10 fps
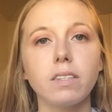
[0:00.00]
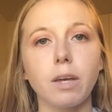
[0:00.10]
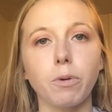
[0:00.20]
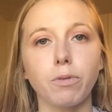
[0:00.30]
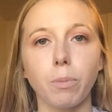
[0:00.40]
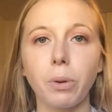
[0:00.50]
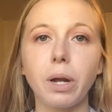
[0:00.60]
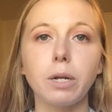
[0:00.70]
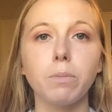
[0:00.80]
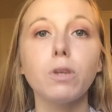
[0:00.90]
They were from
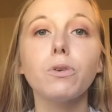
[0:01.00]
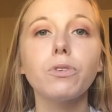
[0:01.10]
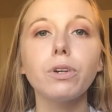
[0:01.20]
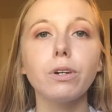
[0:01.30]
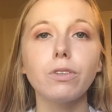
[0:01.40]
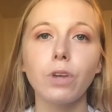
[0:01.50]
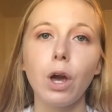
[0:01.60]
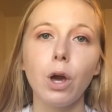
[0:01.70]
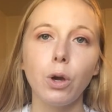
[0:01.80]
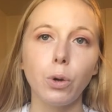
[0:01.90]
random users
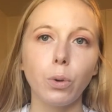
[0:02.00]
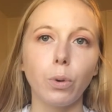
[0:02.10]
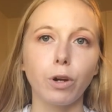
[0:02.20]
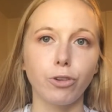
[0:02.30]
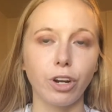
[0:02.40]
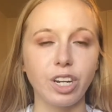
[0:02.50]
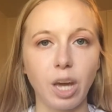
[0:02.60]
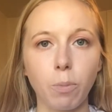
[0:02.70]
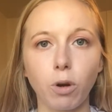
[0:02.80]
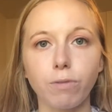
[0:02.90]
who are trying to
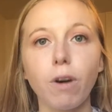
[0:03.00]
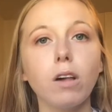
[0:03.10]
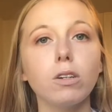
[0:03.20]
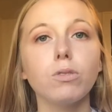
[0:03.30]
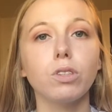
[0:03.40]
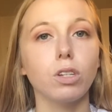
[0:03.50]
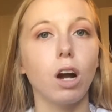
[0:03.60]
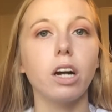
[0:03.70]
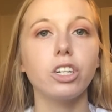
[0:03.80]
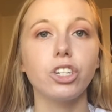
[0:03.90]
get more follows,
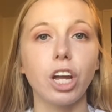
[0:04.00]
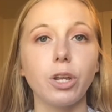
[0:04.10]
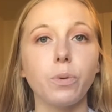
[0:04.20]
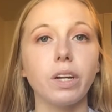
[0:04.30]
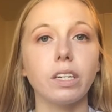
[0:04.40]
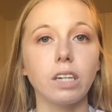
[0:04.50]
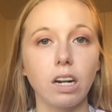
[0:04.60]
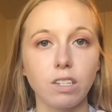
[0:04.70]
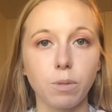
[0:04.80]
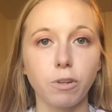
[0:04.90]
not genuine
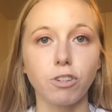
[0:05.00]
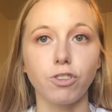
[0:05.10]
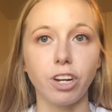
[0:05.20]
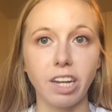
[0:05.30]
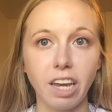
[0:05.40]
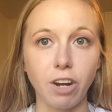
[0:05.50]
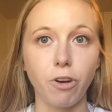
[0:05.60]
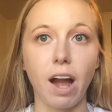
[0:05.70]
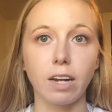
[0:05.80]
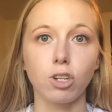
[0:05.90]
customers trying to
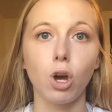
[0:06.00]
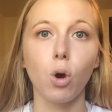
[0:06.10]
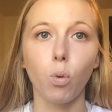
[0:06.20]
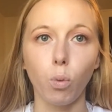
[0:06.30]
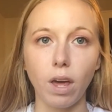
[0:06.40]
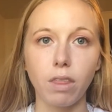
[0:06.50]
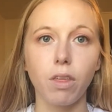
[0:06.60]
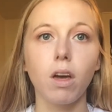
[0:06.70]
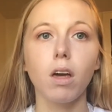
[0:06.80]
interact with